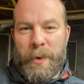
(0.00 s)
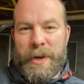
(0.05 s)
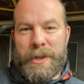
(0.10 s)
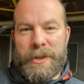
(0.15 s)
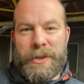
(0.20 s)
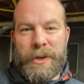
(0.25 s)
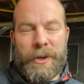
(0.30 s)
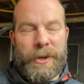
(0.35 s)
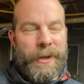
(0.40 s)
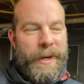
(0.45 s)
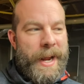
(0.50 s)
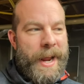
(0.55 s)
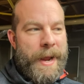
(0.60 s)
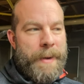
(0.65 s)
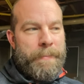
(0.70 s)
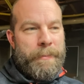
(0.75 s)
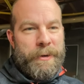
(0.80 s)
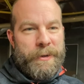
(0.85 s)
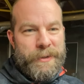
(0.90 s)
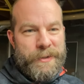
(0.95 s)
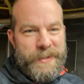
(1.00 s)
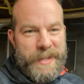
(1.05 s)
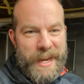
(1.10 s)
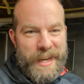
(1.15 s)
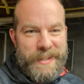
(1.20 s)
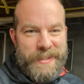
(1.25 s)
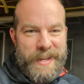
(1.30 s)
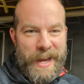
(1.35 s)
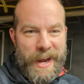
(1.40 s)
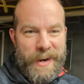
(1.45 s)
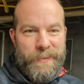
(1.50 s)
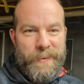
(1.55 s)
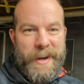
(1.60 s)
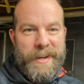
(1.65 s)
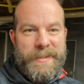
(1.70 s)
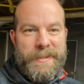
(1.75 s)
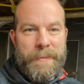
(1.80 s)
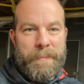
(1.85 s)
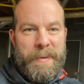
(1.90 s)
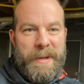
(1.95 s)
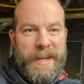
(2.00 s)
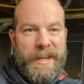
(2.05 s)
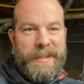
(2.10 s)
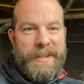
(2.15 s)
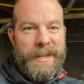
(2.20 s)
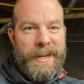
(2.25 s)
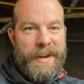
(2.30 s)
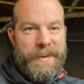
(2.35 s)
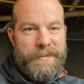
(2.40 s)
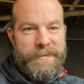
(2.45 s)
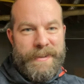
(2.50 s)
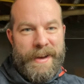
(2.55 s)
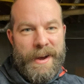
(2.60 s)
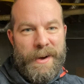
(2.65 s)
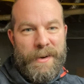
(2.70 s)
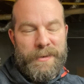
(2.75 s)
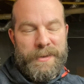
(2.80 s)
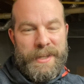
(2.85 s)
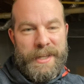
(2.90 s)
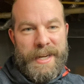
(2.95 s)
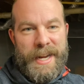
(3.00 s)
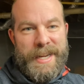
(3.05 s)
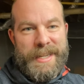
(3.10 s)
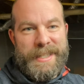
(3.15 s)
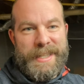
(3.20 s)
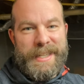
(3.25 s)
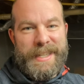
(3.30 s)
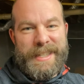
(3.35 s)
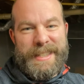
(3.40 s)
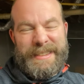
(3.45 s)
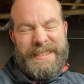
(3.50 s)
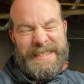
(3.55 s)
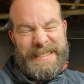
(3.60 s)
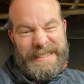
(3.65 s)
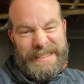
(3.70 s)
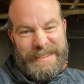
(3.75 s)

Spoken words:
winter amber saison recipe that I found and I did.